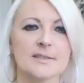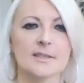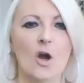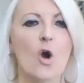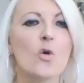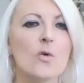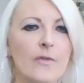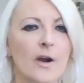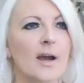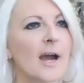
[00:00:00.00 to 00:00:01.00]
did
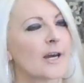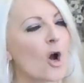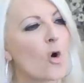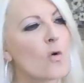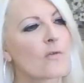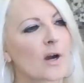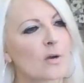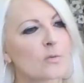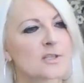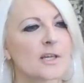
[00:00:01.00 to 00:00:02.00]
over and over.
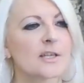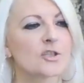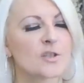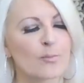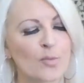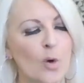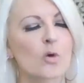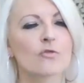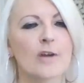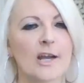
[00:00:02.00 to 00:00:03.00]
It was like just a
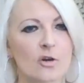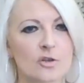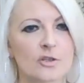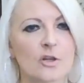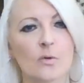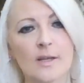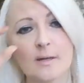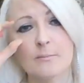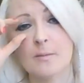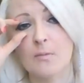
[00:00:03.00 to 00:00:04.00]
broken record going
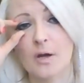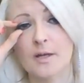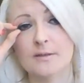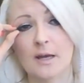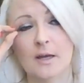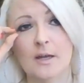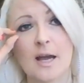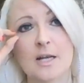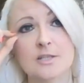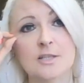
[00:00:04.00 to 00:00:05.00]
in my mind, and I
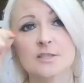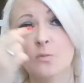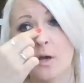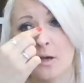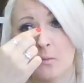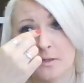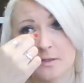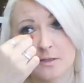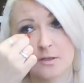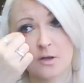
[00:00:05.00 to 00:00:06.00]
actually, that's why I
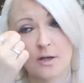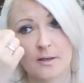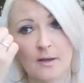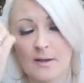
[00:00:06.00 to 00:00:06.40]
wanted to die